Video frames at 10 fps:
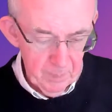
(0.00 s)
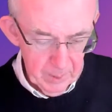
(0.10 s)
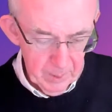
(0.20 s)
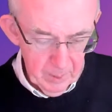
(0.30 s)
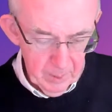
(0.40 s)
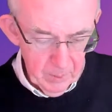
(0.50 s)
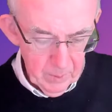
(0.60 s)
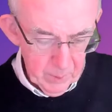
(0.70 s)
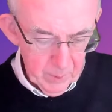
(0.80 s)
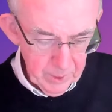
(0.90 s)
which
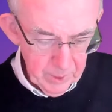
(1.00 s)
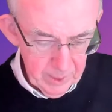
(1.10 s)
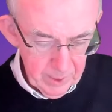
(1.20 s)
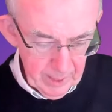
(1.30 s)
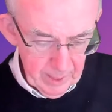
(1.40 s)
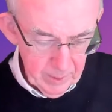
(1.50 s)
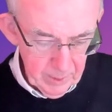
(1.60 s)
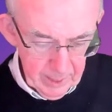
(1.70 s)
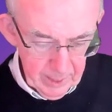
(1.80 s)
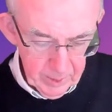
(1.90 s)
is down in the
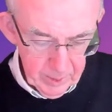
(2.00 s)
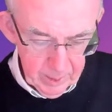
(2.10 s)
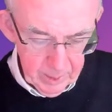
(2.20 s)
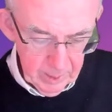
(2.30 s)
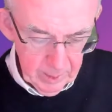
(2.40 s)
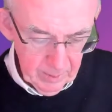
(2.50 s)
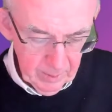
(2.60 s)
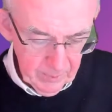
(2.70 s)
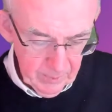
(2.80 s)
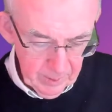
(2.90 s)
carousel. I'll find it
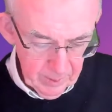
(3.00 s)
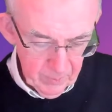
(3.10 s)
for you.